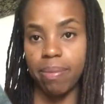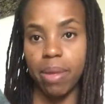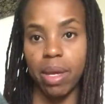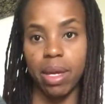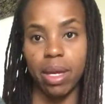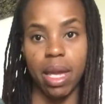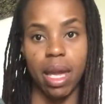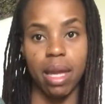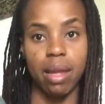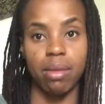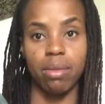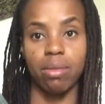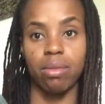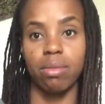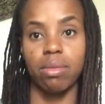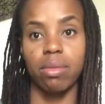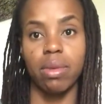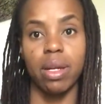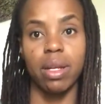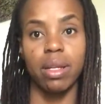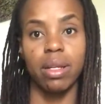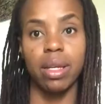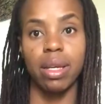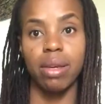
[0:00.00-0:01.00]
Again,
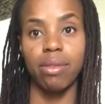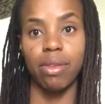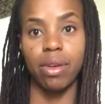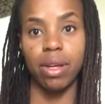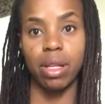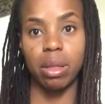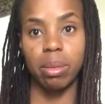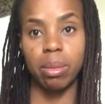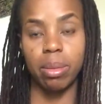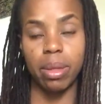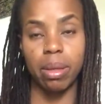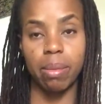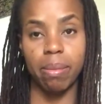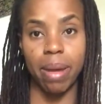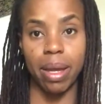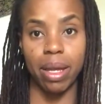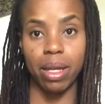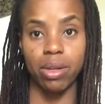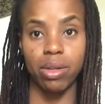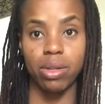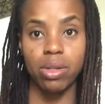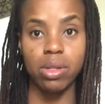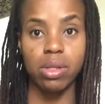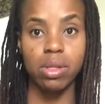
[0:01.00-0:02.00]
readily available at
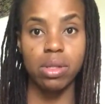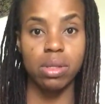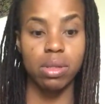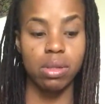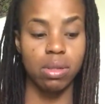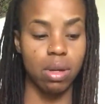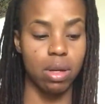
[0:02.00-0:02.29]
Michael's.